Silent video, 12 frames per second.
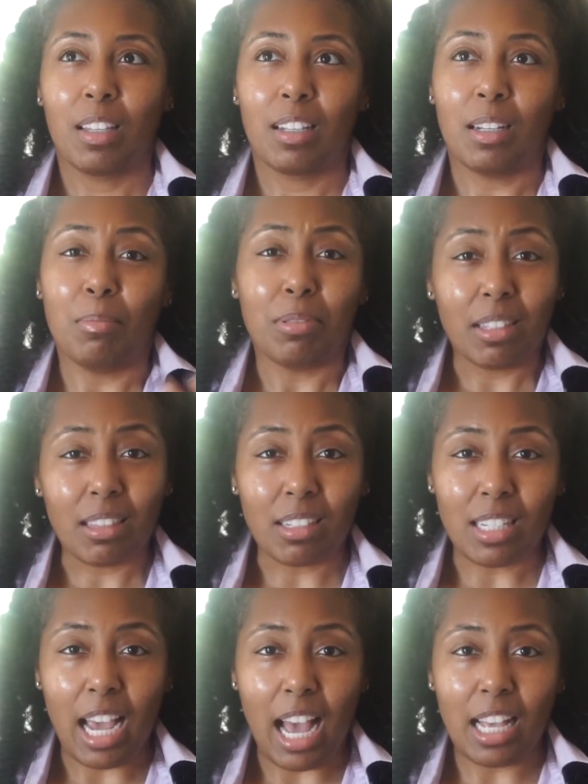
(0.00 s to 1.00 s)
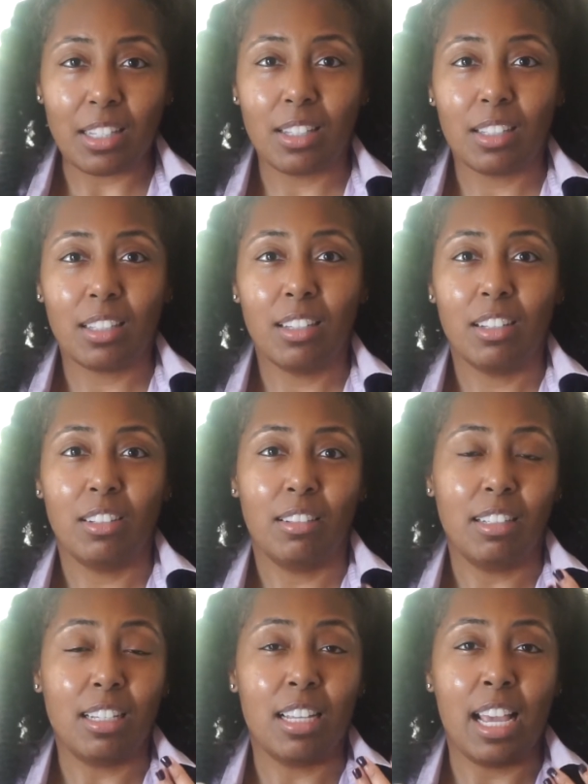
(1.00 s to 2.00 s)
complete the task
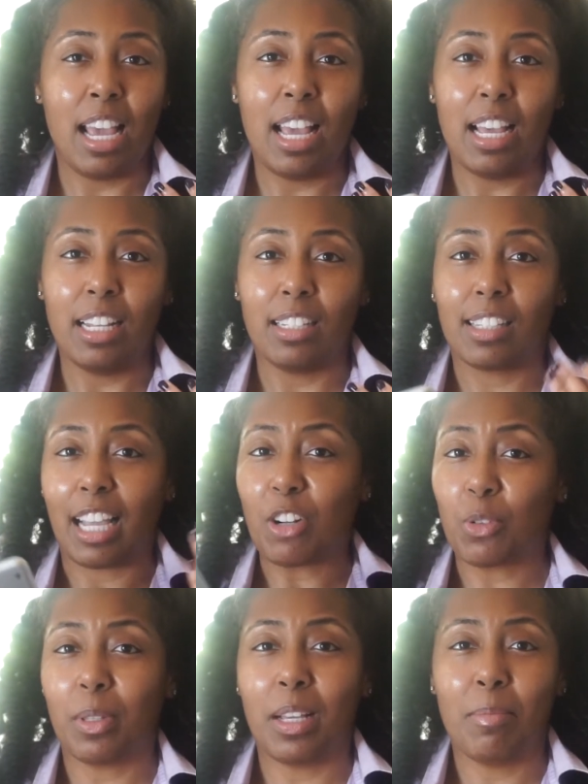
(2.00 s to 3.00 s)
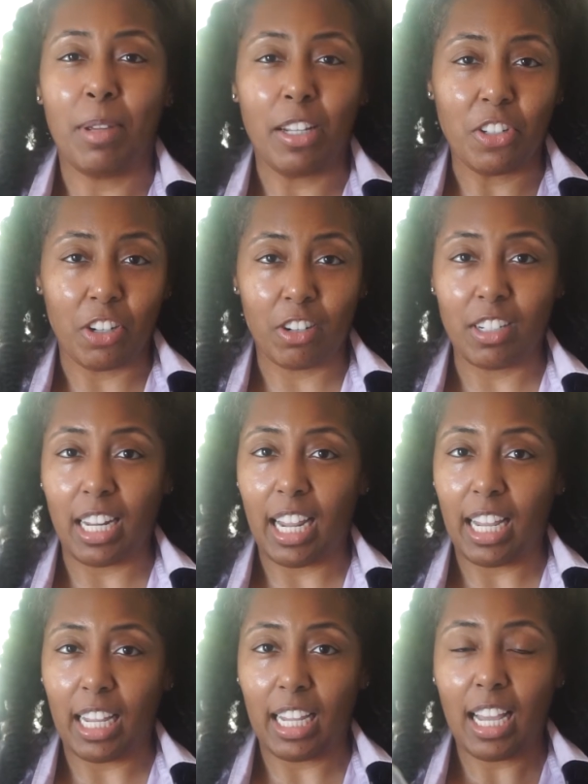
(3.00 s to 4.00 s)
and schedule them in your
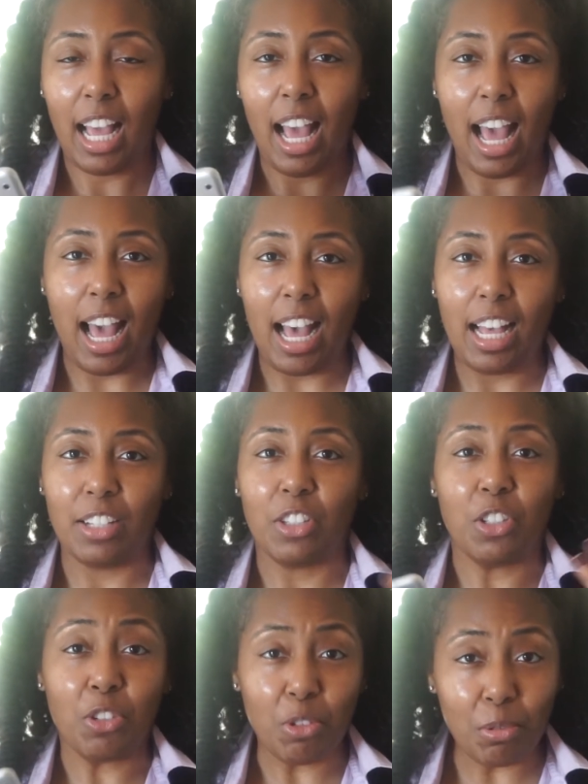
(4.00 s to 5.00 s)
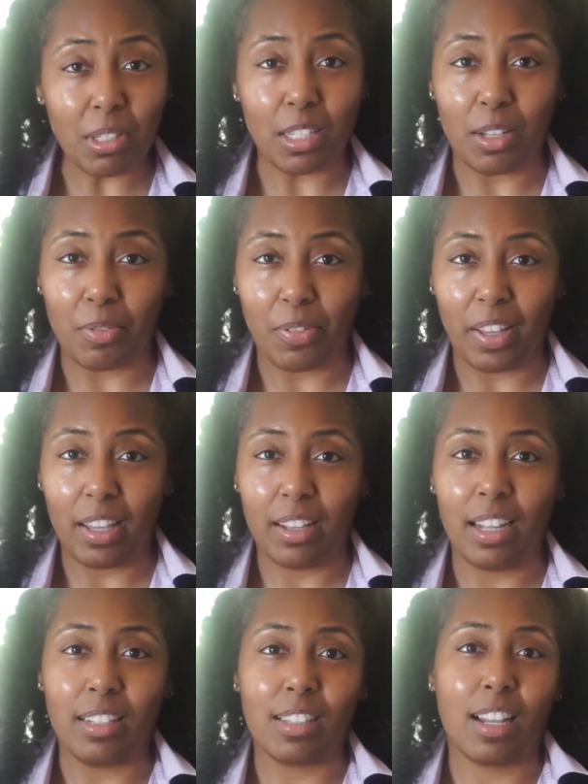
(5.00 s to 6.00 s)
day as you see fit,
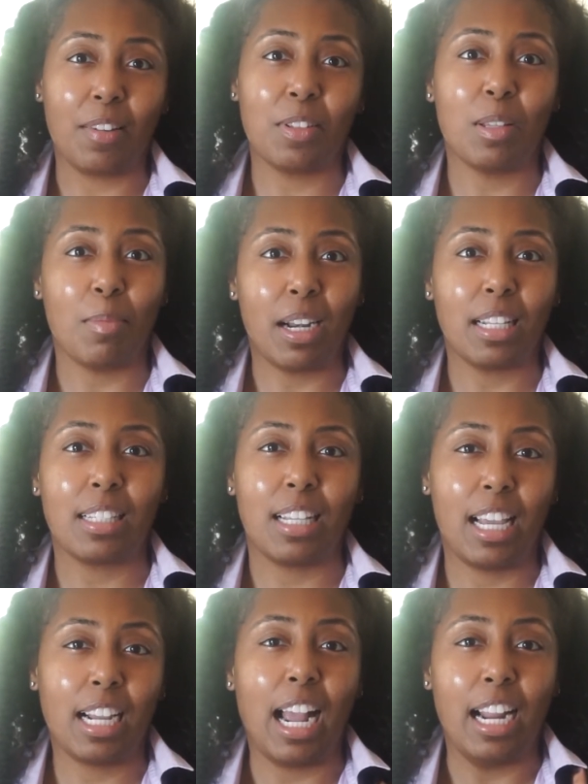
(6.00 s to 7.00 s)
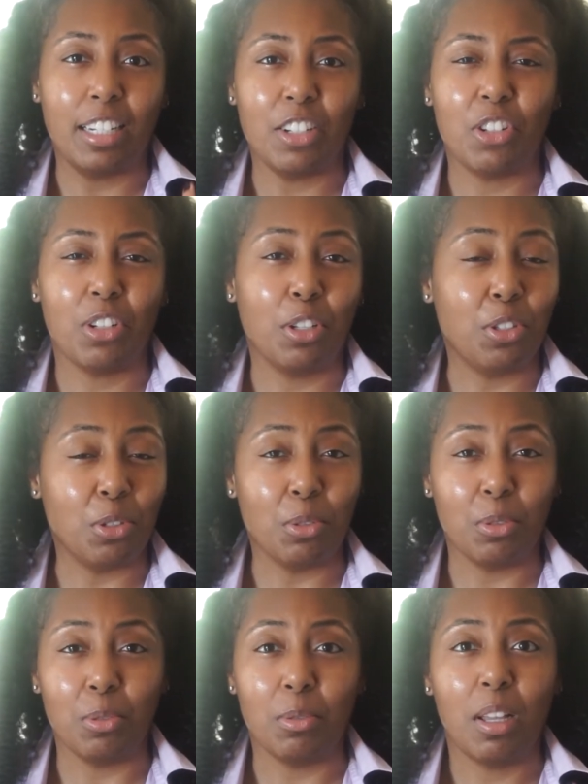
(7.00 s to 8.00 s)
instead of somebody saying, I need you to
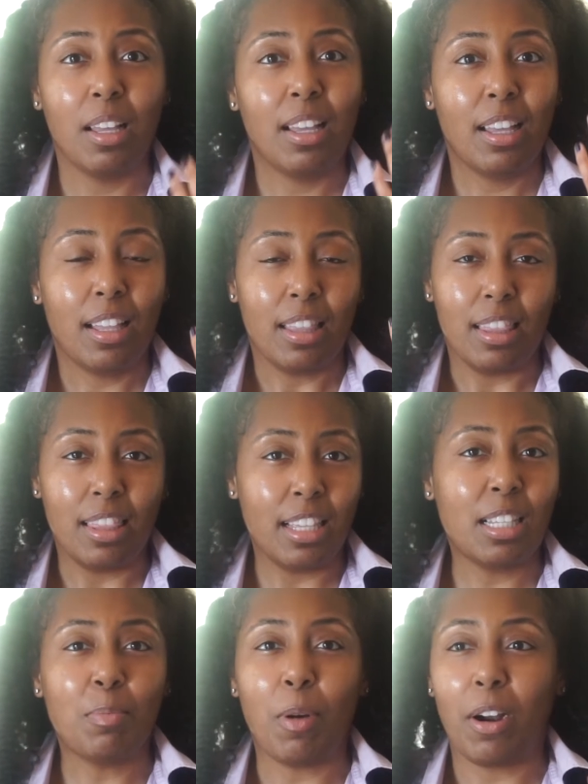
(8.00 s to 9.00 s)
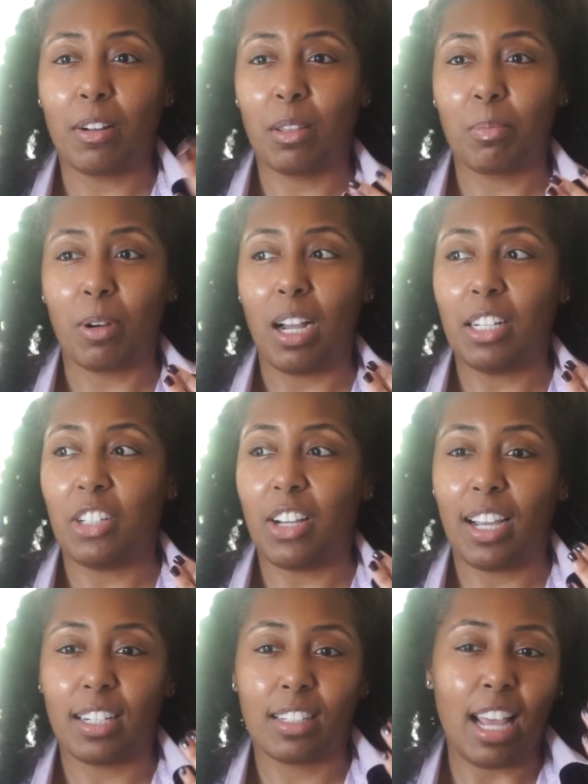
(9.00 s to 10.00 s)
do this part of the
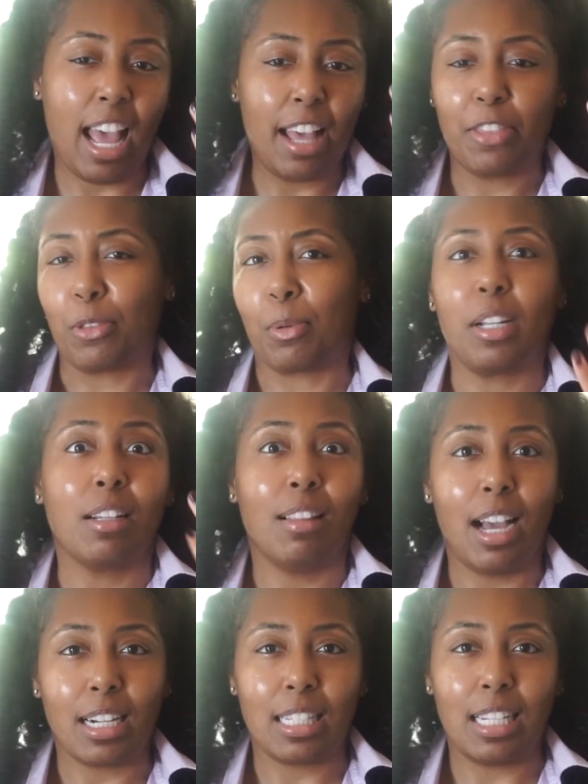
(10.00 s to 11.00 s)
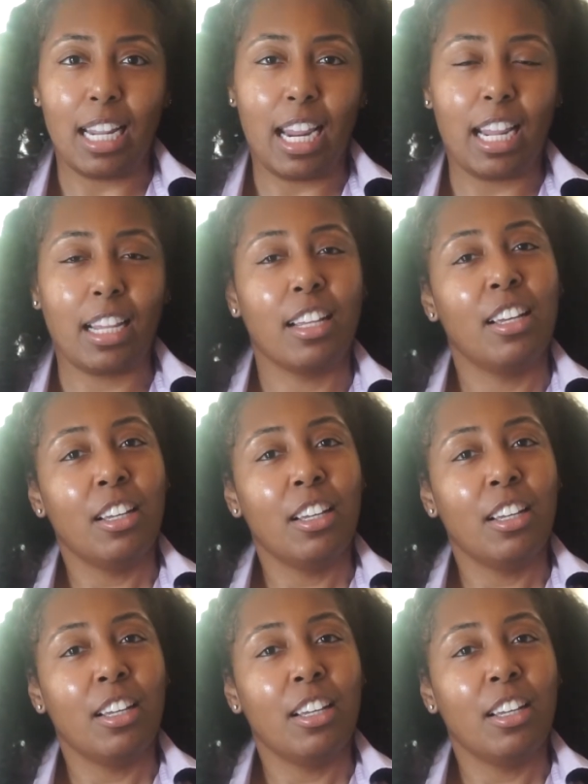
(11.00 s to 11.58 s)
project at 3 o'clock today.